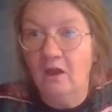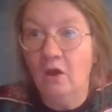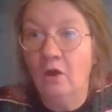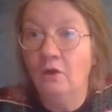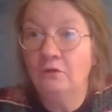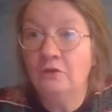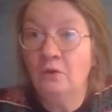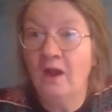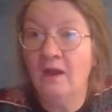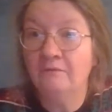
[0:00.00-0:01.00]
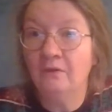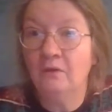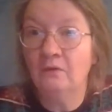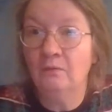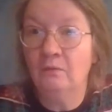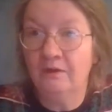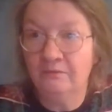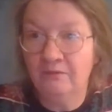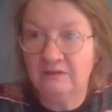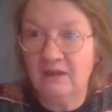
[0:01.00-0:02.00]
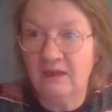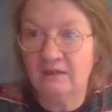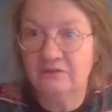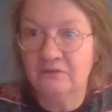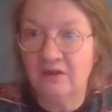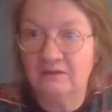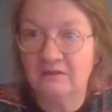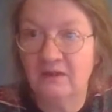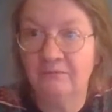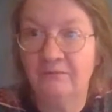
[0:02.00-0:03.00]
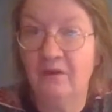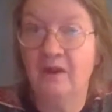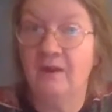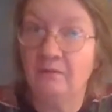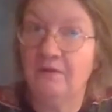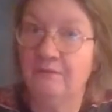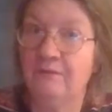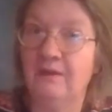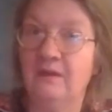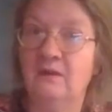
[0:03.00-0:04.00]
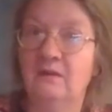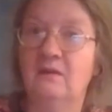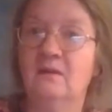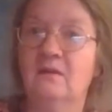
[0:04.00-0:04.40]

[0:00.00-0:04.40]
Oh, you have only one recycled trash can for everything.